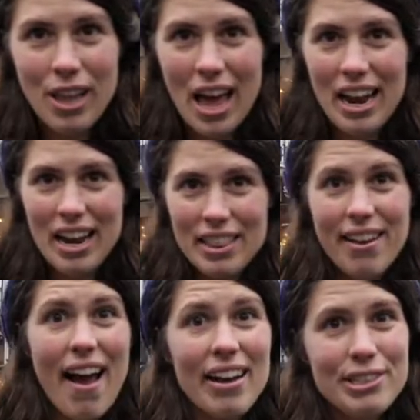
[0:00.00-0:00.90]
light in, and
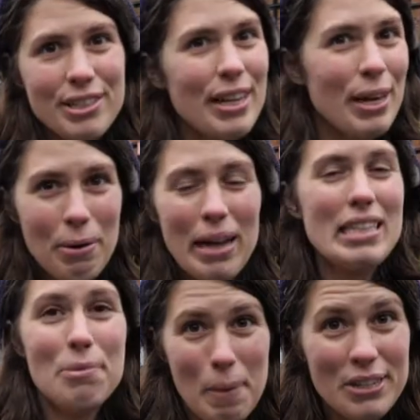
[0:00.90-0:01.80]
they're actually quite
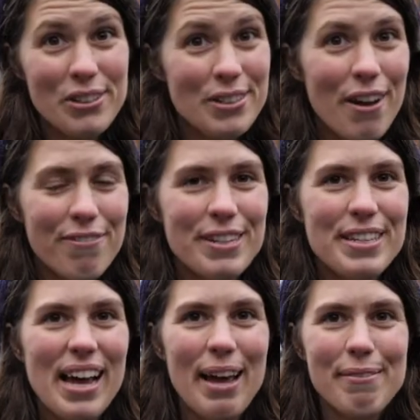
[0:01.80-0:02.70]
spacious
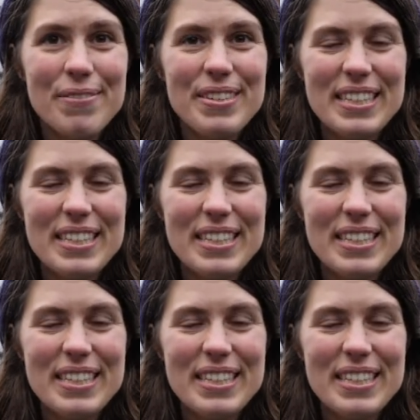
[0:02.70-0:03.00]
oftentimes.